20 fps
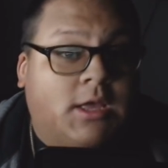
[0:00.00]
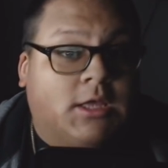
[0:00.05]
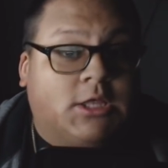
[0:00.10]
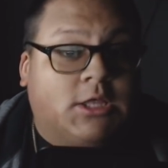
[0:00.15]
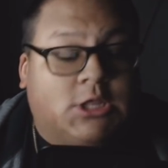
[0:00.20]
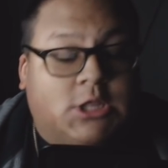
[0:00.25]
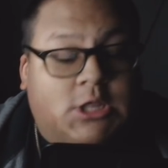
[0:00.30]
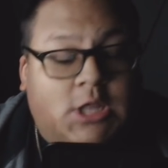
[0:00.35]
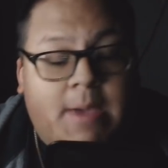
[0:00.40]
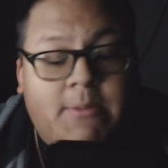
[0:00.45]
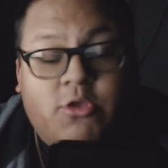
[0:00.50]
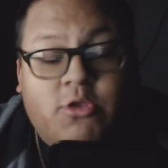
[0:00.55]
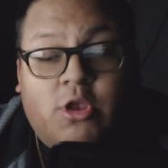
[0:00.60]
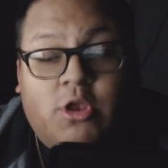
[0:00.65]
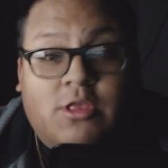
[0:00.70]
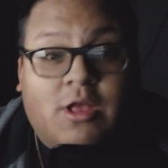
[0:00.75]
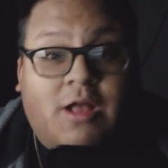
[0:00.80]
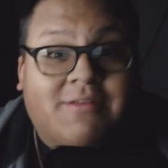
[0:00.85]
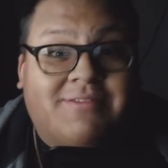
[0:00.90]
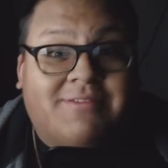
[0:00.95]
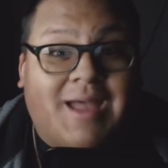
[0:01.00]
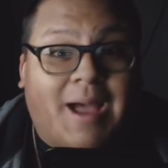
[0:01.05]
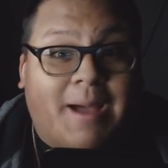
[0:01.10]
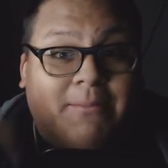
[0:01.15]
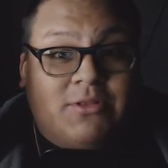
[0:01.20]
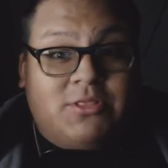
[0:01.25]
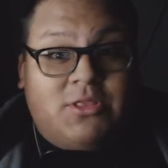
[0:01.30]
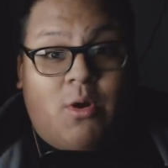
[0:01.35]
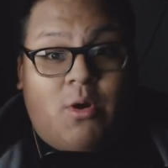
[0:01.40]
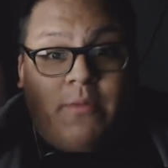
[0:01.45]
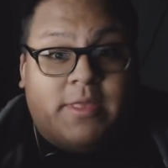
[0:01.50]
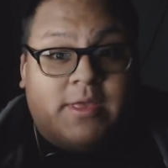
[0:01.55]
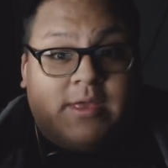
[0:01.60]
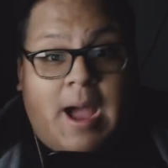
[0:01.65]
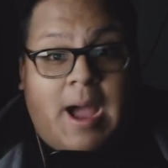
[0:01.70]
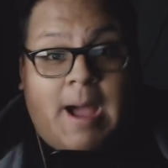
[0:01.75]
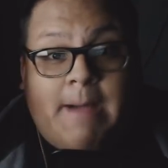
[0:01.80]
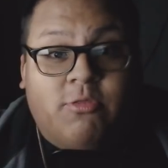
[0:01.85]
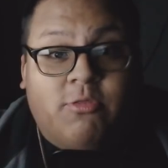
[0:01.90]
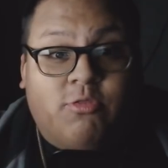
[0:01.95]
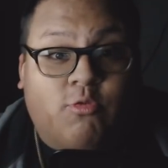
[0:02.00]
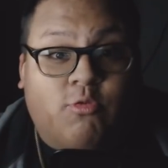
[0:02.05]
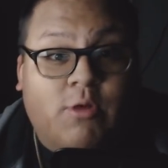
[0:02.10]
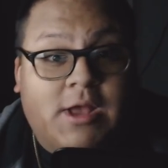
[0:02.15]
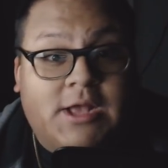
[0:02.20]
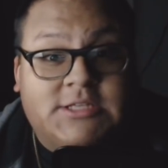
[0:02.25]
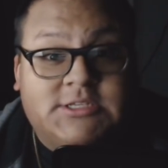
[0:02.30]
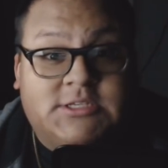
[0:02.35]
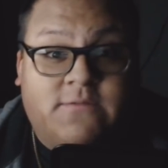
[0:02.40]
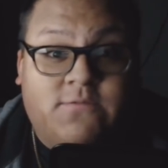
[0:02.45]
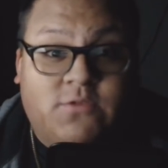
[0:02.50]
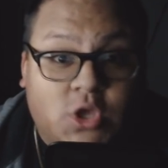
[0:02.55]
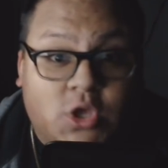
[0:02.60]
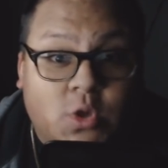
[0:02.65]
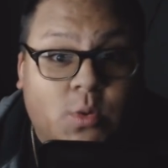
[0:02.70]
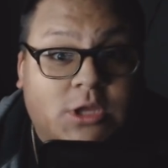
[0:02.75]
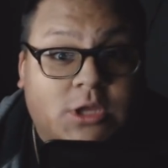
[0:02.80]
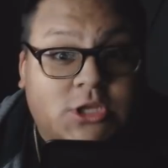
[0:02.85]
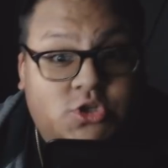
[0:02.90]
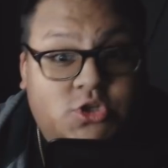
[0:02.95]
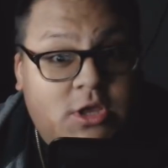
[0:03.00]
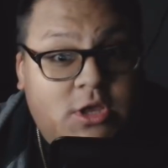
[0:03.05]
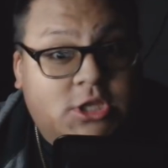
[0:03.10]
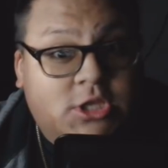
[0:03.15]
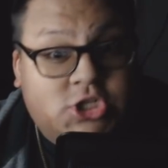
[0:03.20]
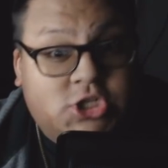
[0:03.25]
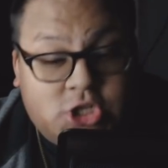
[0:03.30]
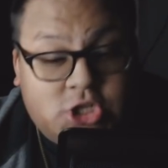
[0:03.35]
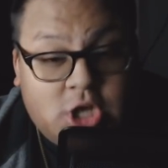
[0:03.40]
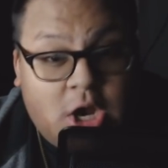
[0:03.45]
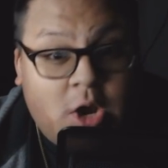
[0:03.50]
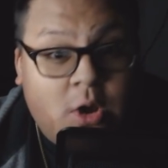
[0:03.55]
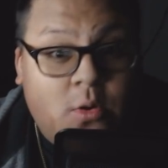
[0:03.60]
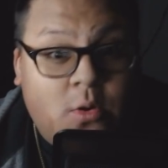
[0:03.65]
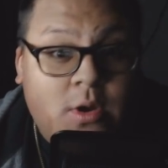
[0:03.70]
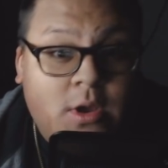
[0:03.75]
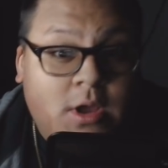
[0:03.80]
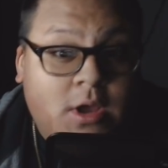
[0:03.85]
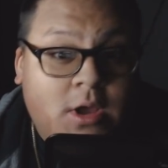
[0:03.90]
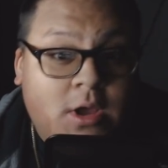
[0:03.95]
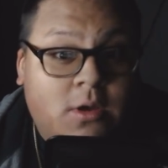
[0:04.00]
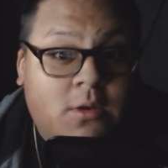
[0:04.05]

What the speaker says: Let me know your thoughts down below in the comment threads if you enjoyed the show,